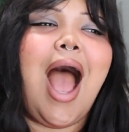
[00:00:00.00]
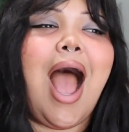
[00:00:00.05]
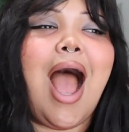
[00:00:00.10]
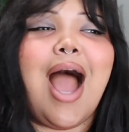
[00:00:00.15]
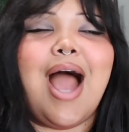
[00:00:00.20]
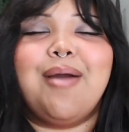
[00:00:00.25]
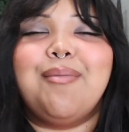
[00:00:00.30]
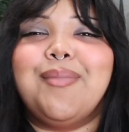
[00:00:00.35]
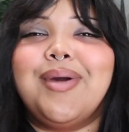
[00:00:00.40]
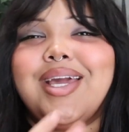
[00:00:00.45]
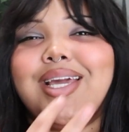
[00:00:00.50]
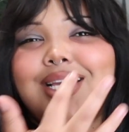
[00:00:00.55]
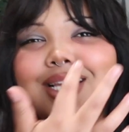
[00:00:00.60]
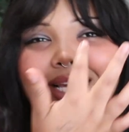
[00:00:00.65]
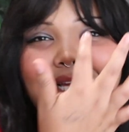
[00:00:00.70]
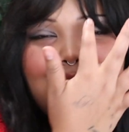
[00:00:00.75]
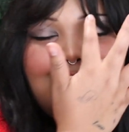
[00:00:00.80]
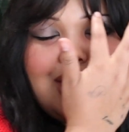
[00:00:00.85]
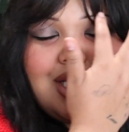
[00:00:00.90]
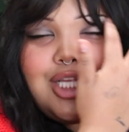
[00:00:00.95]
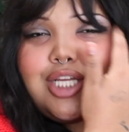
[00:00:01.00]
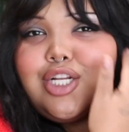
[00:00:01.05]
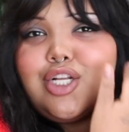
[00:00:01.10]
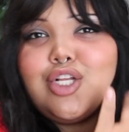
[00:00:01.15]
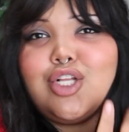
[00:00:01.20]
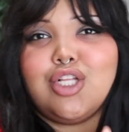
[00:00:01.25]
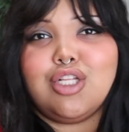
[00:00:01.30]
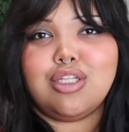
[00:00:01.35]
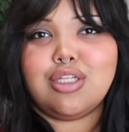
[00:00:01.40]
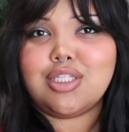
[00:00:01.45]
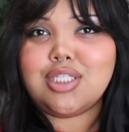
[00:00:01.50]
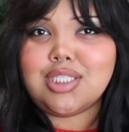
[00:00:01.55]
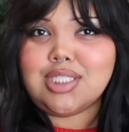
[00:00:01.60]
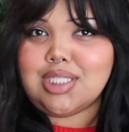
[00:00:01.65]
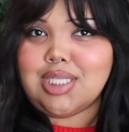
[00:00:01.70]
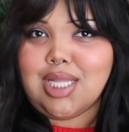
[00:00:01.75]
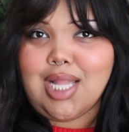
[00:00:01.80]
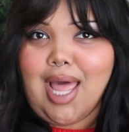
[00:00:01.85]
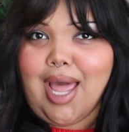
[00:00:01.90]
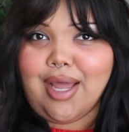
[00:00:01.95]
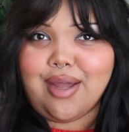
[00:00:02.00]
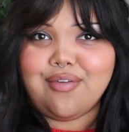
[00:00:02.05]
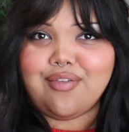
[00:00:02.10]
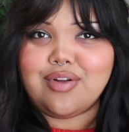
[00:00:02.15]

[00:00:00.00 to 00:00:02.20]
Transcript: I might get a little slack